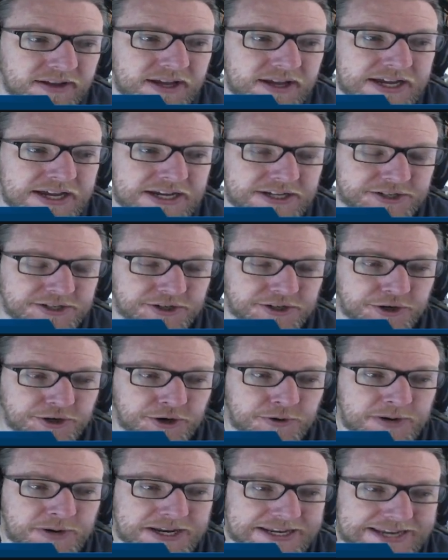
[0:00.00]
So
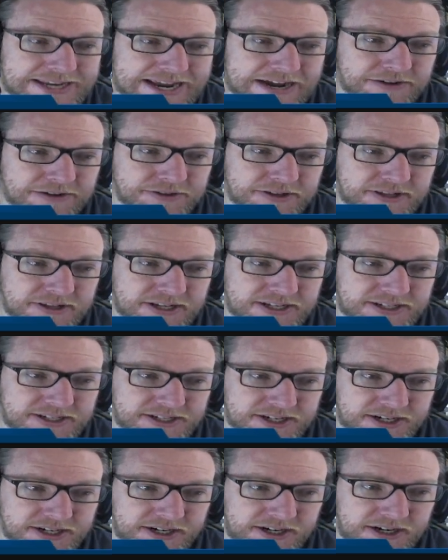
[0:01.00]
going down the list
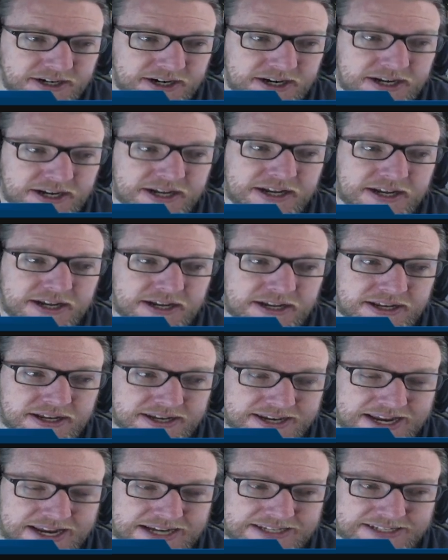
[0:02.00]
here,
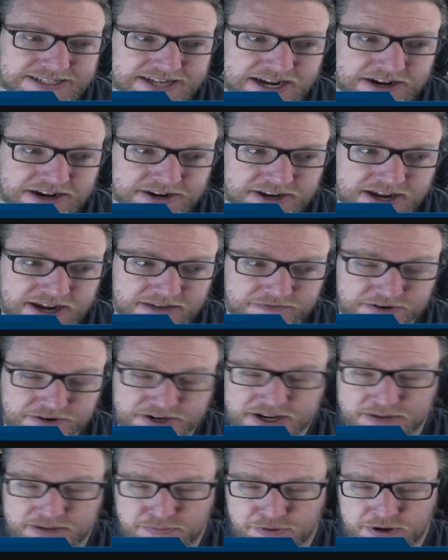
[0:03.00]
next down you have your
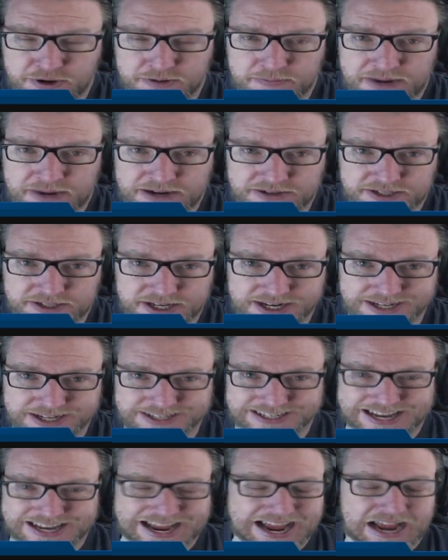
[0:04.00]
keyboard and mouse settings.
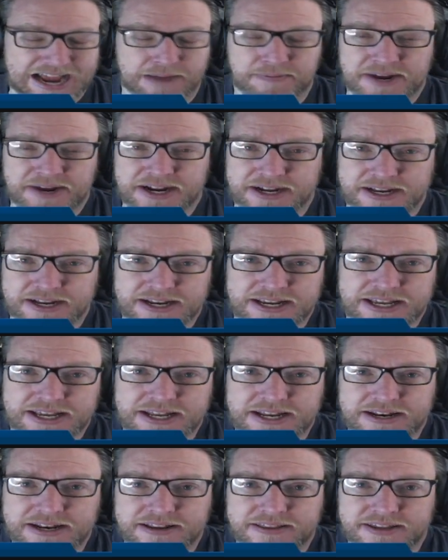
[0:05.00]
I'm not going to get
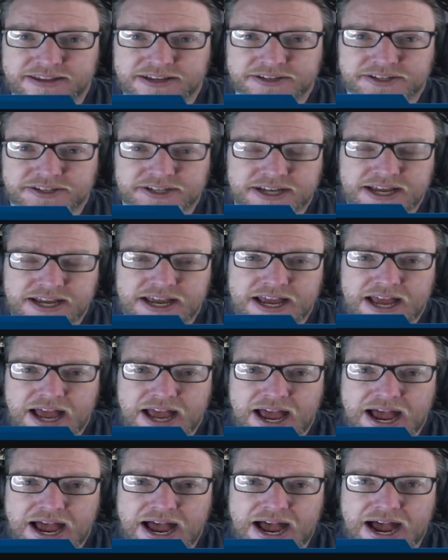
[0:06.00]
into this.
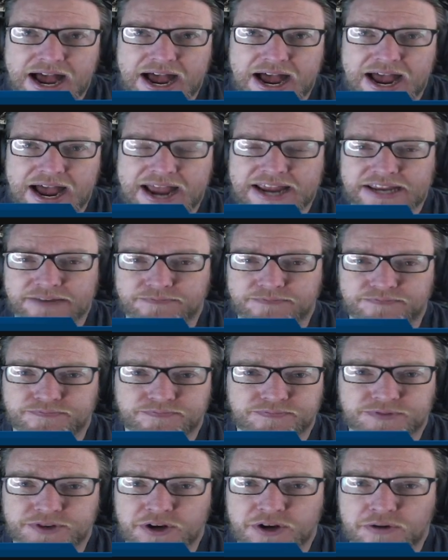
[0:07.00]
I
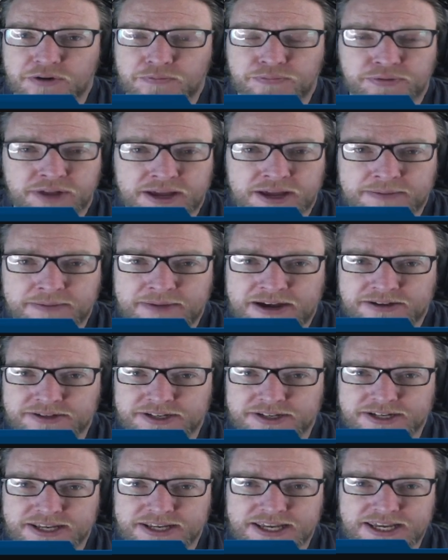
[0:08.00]
don't play mouse
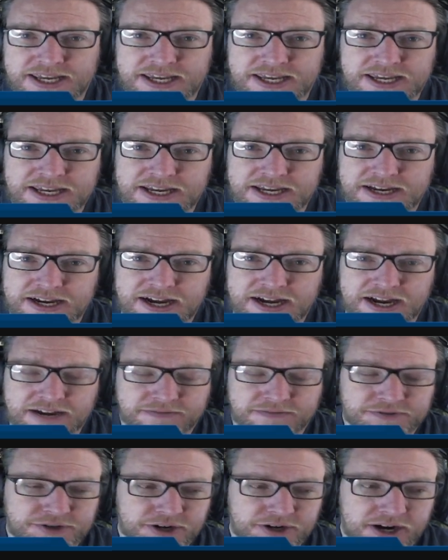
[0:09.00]
and key. I have
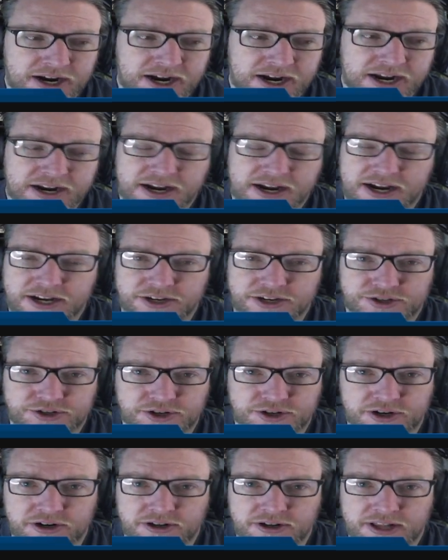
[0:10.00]
tried. I
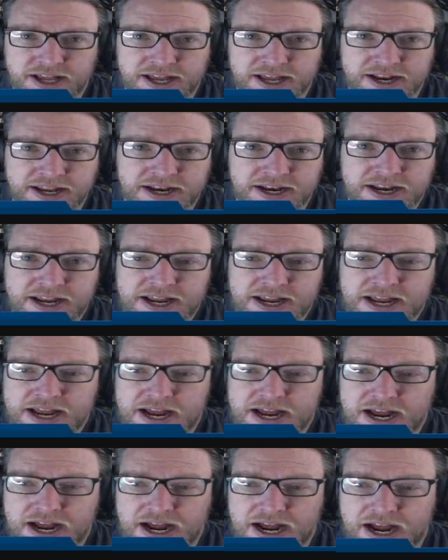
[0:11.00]
struggle at it.
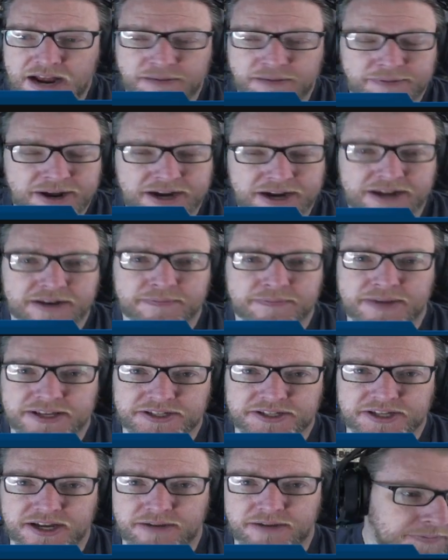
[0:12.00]
I'm not going to mess
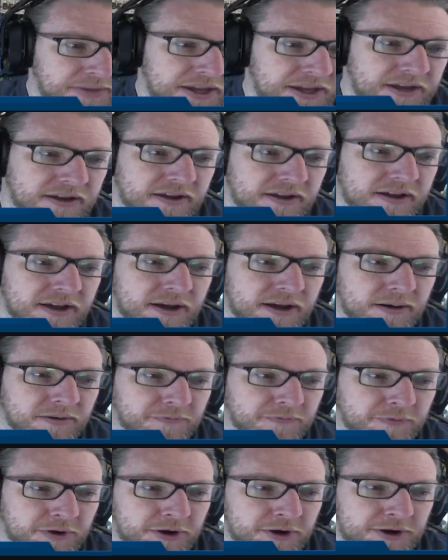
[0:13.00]
you up. If
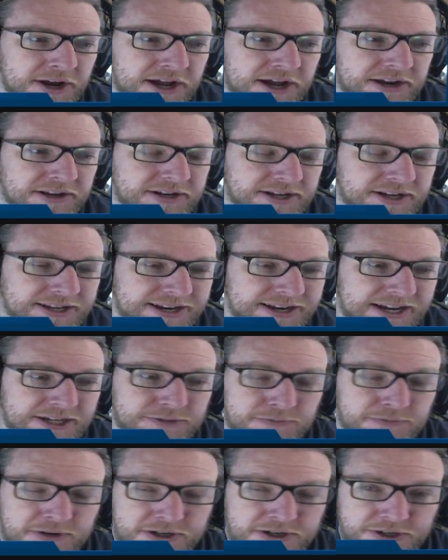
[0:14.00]
we go down to the next
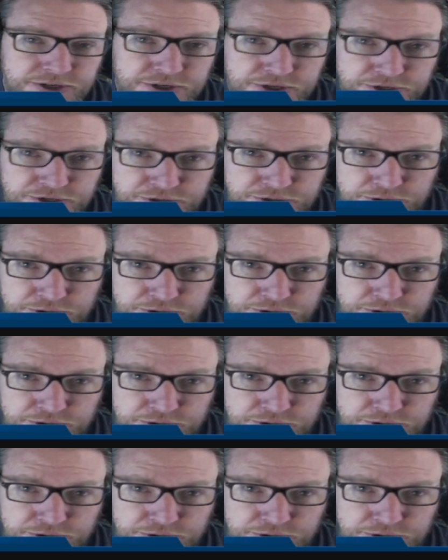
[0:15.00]
one is your controller